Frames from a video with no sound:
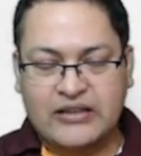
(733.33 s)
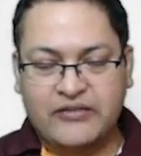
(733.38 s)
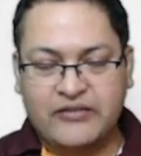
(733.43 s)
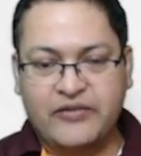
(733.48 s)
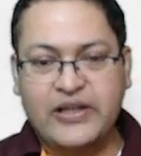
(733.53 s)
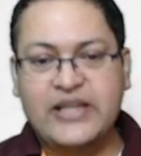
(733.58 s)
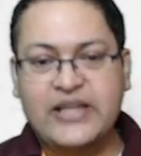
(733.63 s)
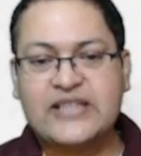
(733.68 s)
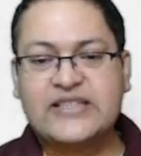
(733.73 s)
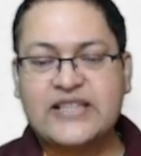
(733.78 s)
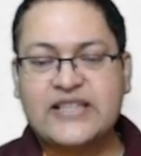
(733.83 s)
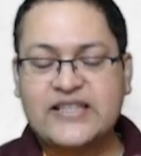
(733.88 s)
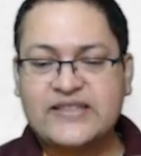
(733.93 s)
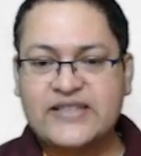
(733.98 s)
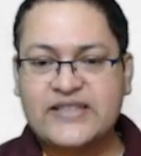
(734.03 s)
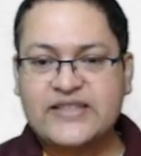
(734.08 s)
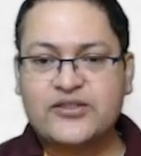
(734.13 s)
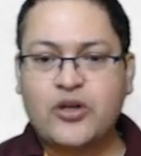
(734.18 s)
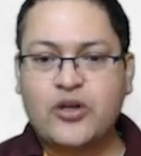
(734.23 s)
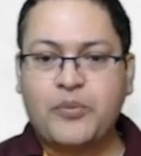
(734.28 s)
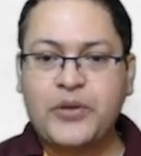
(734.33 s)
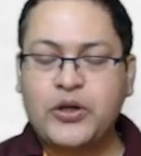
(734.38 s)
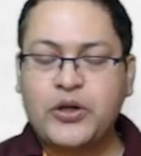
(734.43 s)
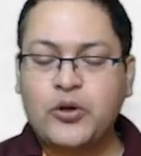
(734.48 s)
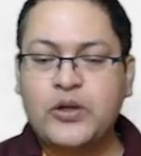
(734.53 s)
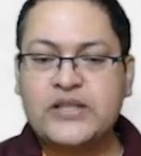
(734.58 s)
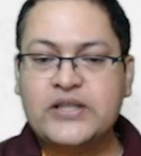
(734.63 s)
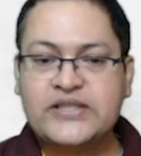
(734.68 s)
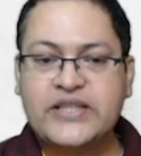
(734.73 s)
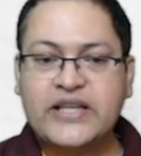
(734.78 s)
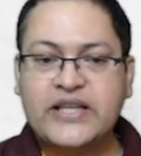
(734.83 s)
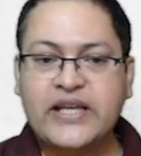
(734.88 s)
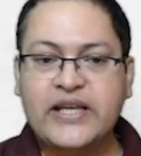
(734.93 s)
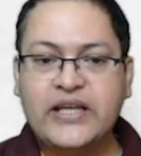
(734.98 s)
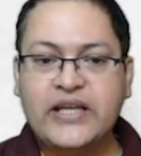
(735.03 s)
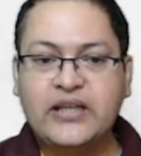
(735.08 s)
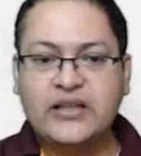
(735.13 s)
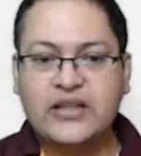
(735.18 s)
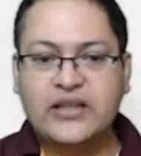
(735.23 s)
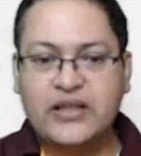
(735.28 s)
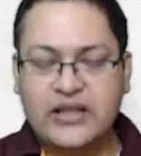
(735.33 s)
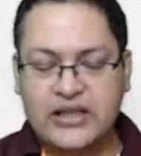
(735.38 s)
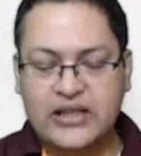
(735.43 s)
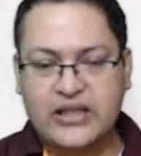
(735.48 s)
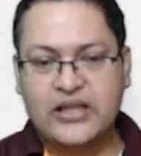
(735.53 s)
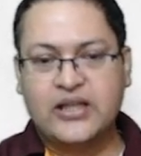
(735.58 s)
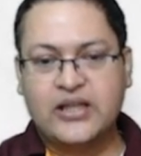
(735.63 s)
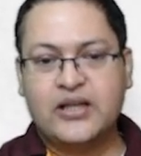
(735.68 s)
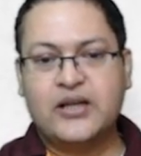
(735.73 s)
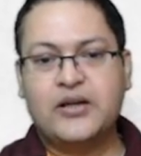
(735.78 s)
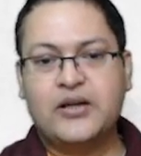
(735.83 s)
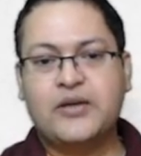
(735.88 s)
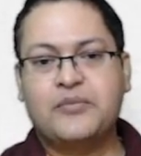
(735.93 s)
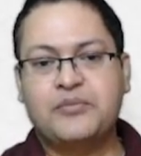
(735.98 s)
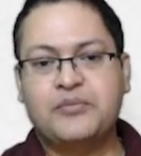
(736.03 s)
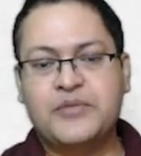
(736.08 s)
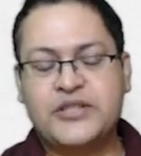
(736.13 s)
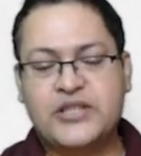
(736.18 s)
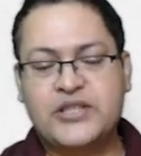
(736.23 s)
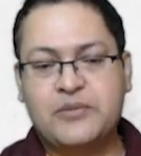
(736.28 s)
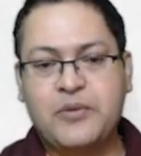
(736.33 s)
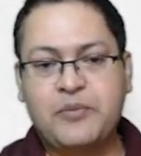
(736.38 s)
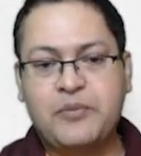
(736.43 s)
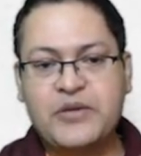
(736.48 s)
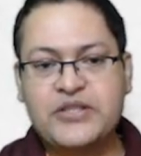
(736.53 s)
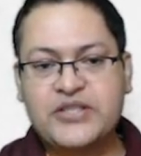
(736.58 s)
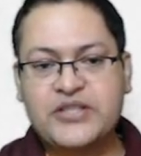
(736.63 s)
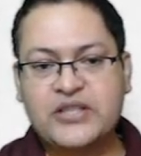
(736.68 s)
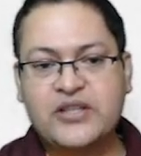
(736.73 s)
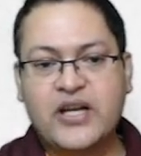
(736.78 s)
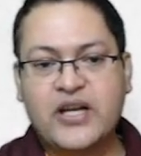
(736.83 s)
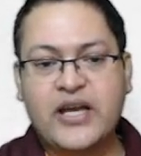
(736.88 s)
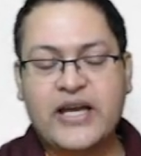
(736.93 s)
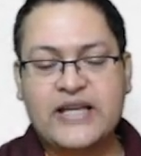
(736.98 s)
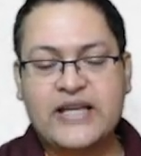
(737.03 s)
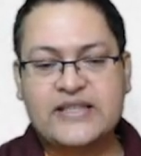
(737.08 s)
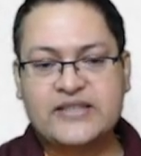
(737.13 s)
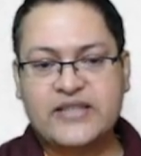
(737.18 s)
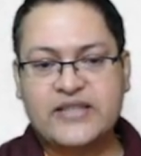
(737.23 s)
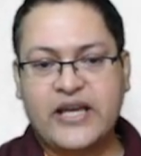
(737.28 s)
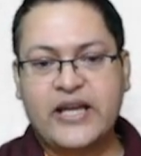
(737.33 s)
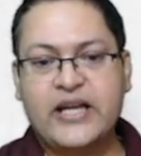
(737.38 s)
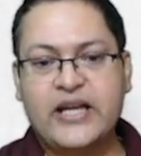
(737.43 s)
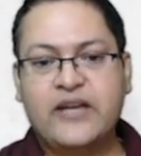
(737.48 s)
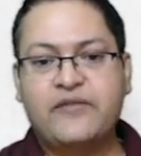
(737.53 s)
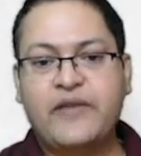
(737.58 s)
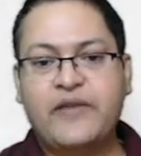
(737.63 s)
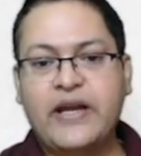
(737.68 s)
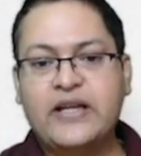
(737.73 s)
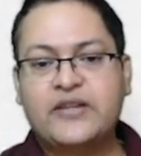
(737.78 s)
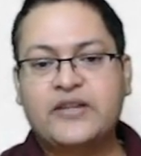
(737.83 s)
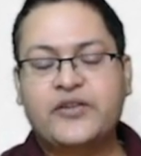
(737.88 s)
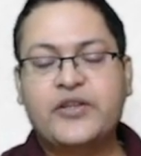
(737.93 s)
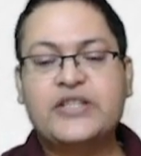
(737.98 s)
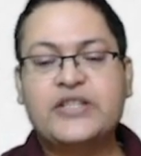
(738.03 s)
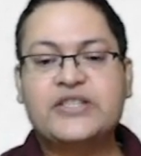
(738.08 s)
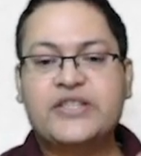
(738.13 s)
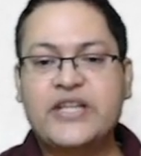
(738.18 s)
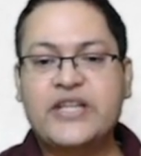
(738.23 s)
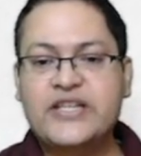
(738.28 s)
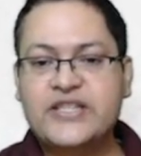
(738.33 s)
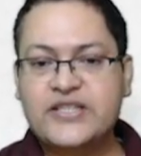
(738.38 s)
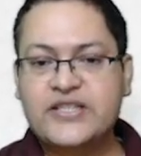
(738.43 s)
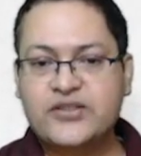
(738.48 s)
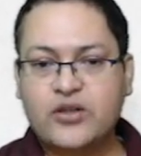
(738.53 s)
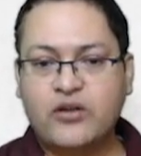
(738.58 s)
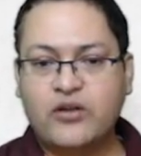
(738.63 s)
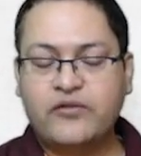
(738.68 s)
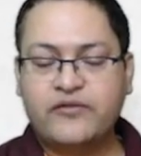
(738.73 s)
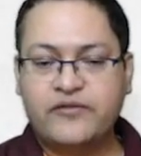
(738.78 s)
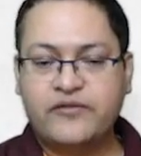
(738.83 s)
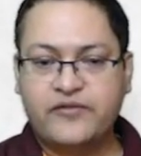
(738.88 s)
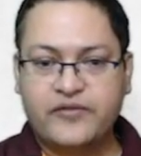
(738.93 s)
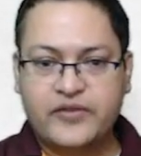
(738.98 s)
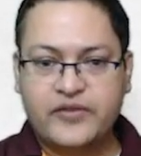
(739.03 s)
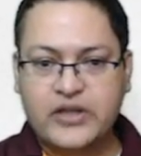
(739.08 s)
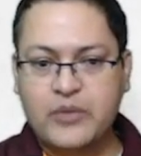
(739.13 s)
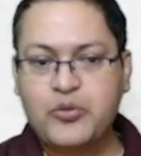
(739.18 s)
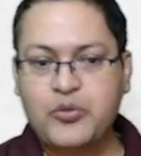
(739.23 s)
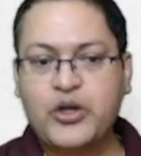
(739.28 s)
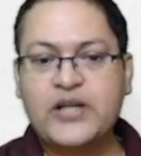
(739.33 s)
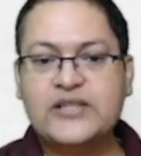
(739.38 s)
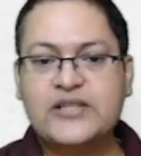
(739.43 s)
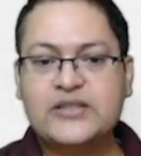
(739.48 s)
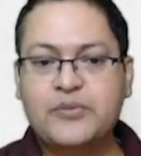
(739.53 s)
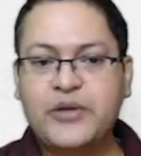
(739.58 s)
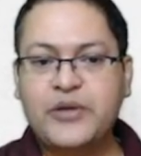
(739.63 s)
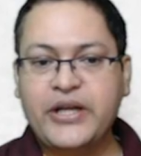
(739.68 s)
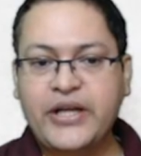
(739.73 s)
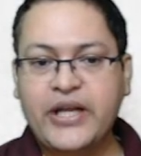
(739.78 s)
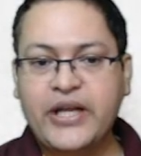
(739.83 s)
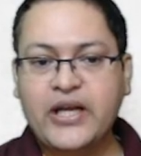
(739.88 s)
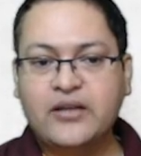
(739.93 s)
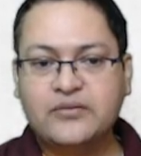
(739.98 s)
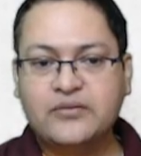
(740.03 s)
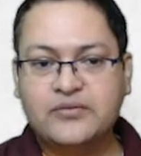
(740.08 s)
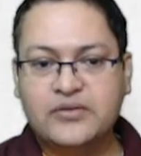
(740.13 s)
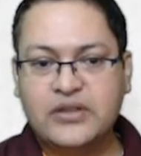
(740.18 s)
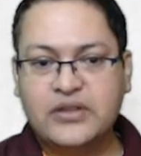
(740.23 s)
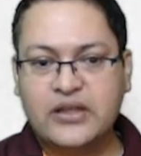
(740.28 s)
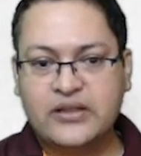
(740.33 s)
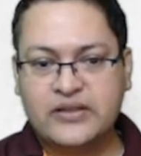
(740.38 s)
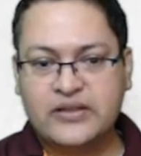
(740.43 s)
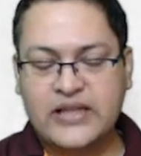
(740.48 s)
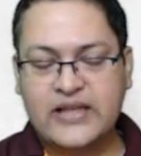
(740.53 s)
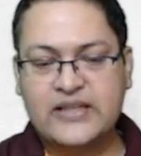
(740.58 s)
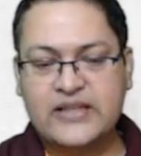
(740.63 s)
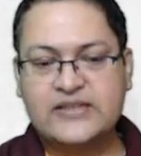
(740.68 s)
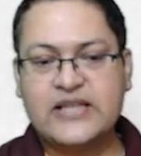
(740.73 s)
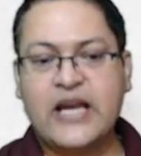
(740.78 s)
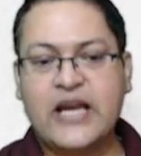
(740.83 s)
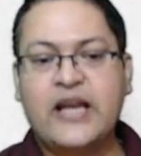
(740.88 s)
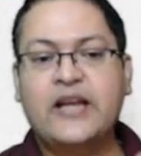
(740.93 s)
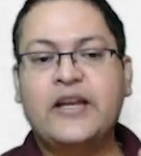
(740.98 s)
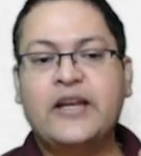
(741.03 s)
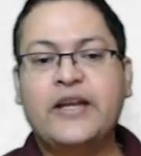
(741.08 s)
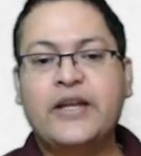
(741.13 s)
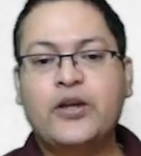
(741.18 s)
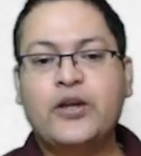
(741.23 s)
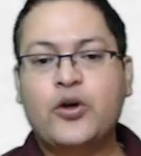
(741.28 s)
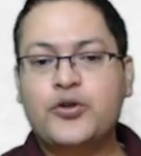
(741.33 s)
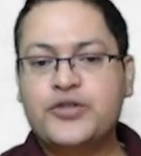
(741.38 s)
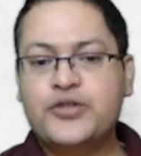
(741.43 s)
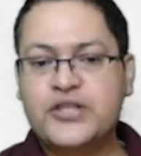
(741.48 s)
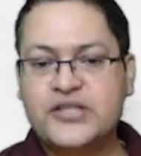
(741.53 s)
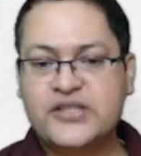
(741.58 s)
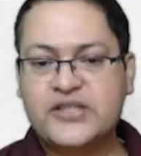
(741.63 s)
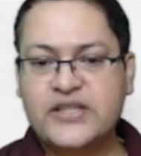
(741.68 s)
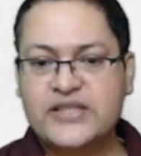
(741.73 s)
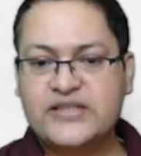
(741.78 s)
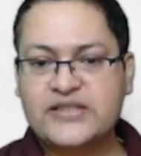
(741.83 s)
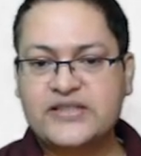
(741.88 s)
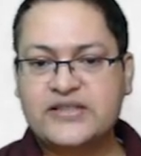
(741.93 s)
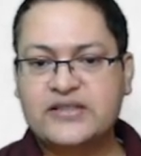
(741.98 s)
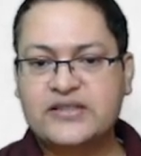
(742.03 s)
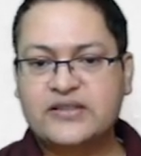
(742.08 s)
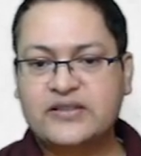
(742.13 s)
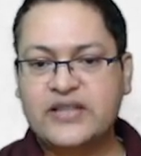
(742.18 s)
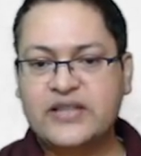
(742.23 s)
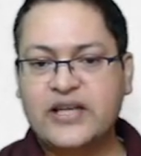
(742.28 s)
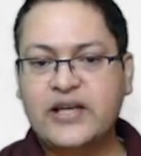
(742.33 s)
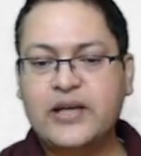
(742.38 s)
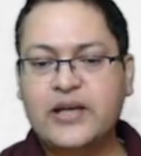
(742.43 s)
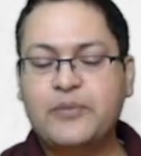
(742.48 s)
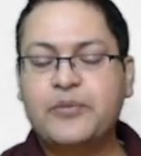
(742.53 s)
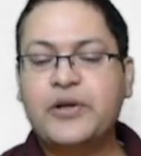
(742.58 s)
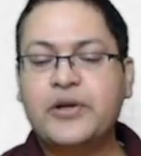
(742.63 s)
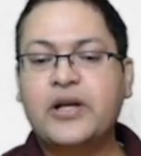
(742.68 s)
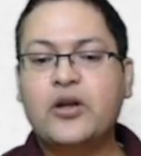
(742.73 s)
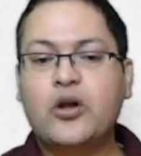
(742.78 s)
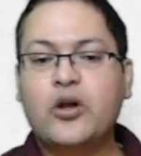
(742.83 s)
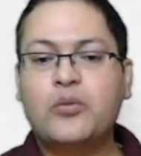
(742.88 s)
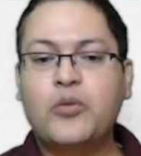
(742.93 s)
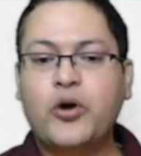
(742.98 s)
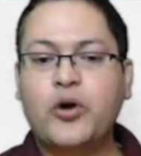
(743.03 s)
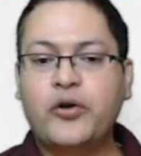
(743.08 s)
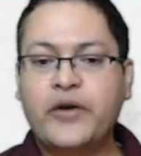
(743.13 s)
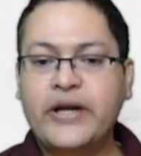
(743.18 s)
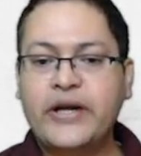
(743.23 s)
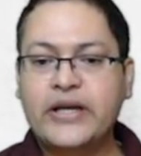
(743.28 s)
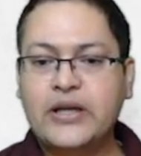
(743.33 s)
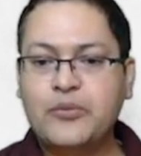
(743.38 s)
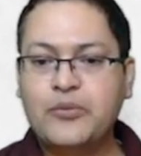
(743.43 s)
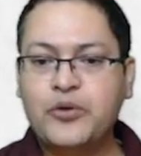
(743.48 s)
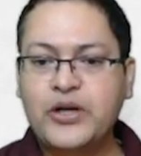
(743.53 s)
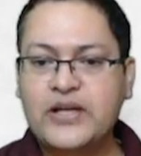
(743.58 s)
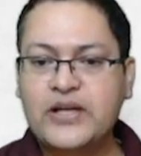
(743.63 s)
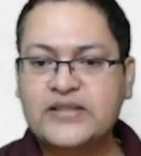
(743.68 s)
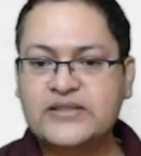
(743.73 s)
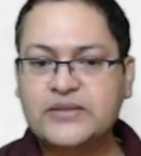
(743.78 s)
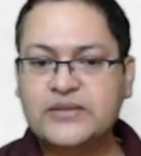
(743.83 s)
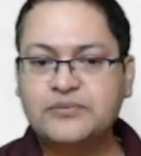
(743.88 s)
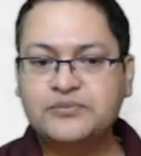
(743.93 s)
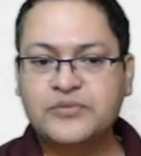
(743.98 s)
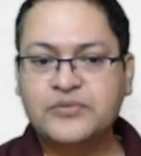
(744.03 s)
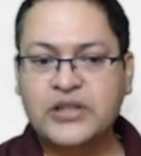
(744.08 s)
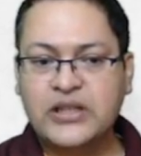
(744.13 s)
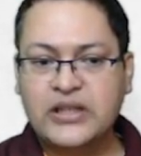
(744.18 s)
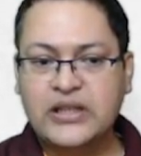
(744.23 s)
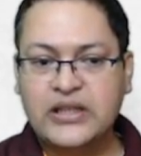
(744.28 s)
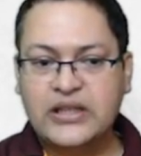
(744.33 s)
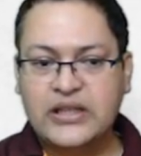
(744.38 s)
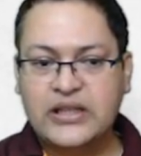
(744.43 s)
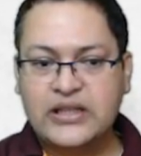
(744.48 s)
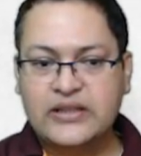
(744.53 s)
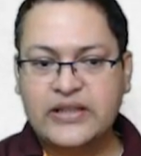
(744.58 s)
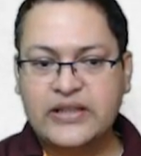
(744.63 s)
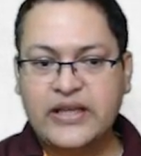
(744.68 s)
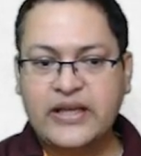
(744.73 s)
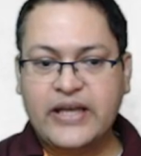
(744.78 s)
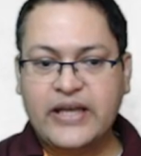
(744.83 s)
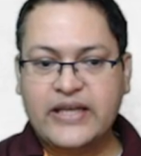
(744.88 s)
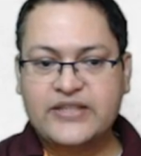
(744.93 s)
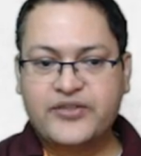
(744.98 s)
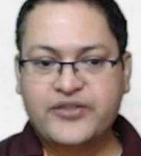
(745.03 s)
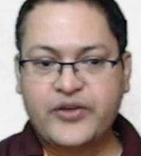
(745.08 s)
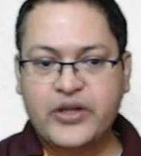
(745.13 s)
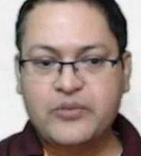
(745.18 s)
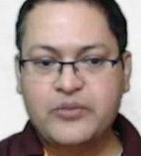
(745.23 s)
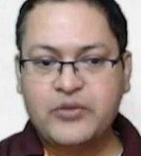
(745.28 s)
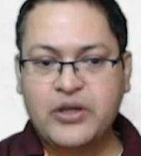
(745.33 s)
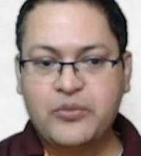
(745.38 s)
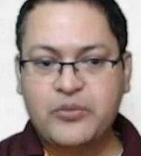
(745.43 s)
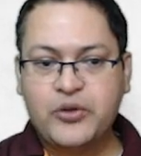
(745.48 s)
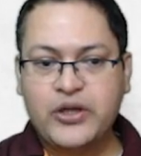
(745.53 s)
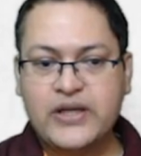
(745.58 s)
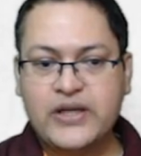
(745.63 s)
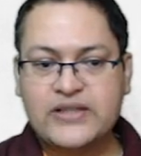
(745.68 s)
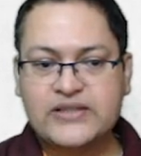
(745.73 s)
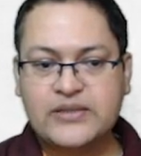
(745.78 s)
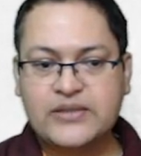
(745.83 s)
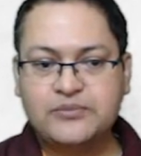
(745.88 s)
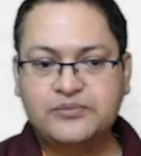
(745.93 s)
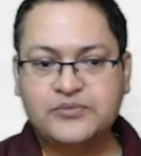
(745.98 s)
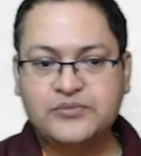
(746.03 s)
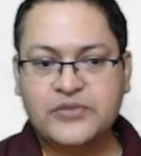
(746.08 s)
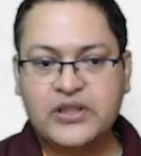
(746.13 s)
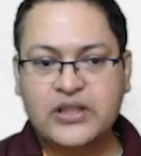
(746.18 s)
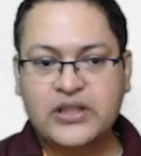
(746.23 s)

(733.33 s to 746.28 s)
we'll discuss this topic holistically. Mr. Bipin Chandra has identified three stages of communalism in India, that is identity consciousness, then liberal or moderate communalism, then extreme communalism.